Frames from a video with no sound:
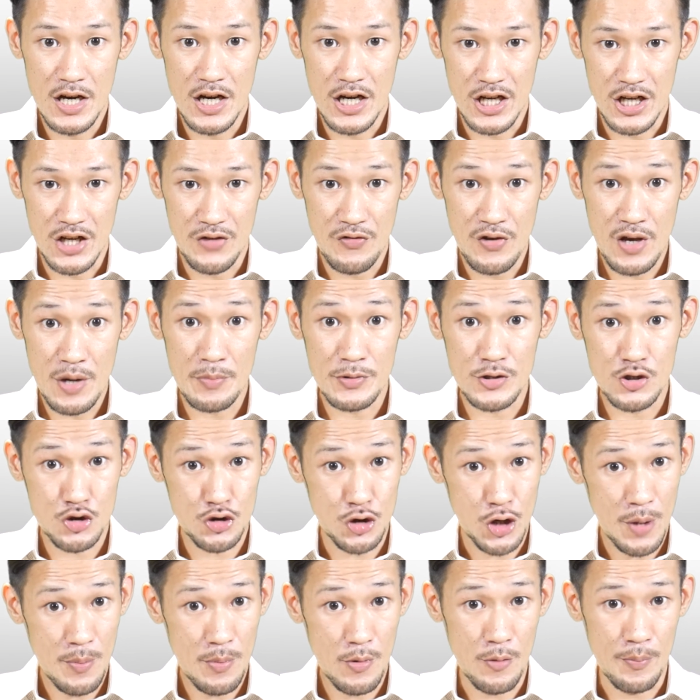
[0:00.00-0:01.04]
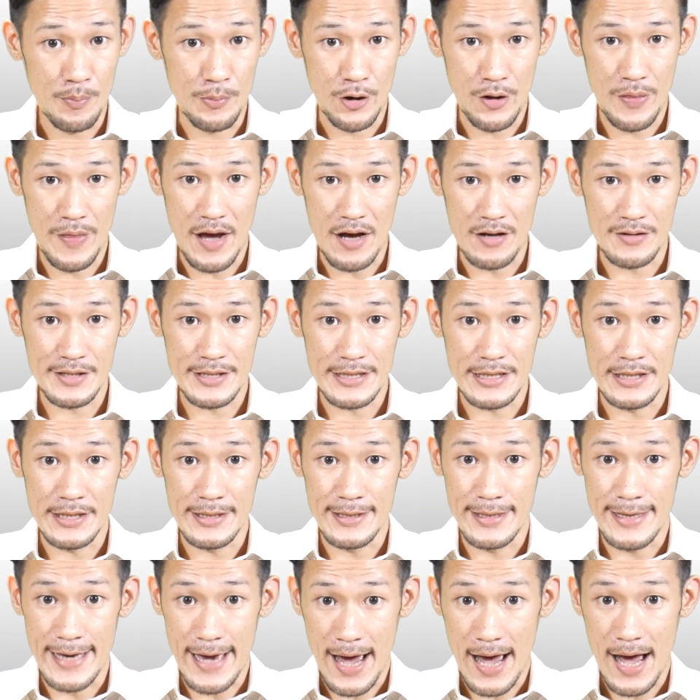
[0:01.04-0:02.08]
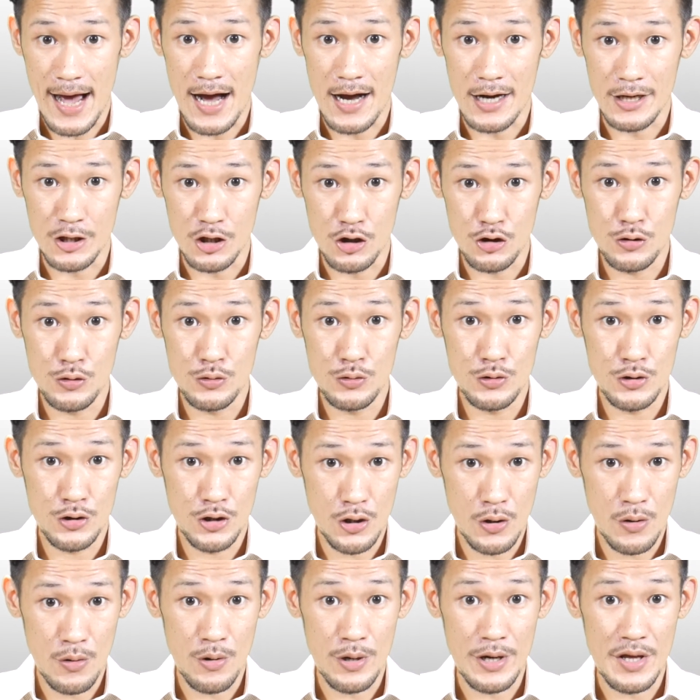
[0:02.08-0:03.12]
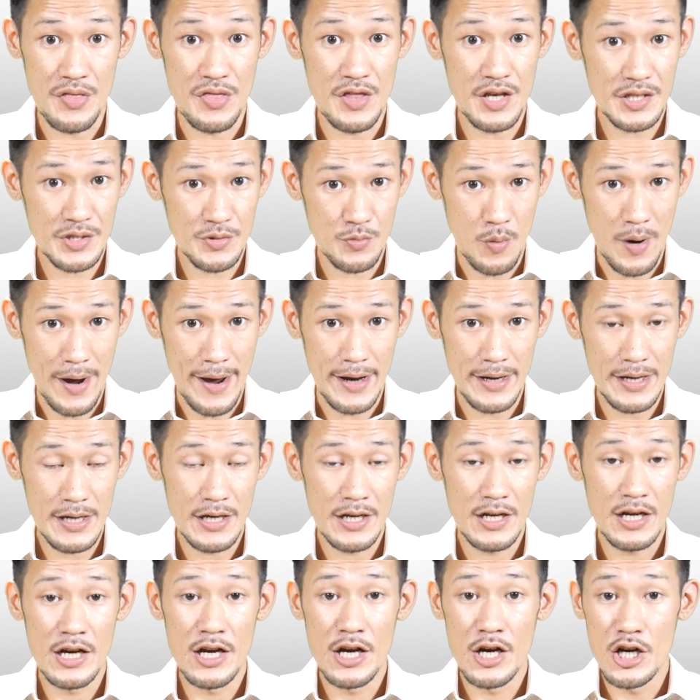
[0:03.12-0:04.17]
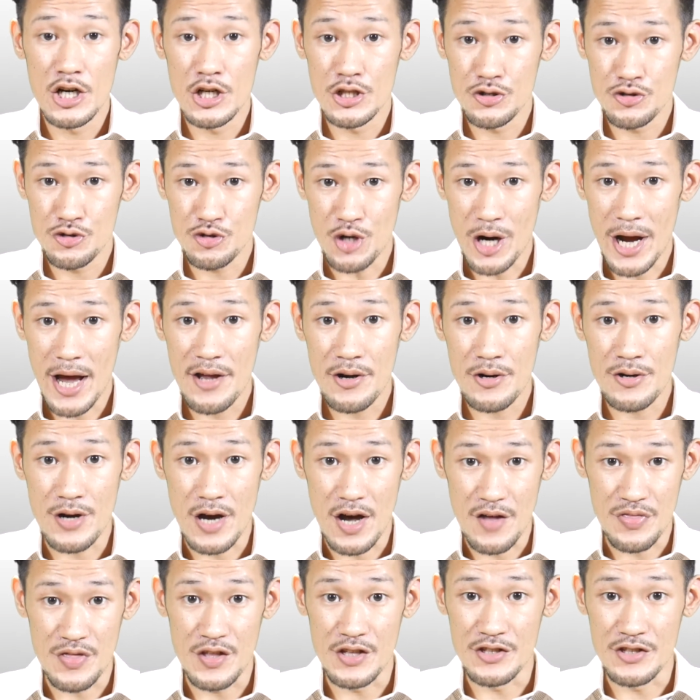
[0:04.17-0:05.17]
If you have trouble pronouncing Gya, Gyu, Gyo in this way, try to add the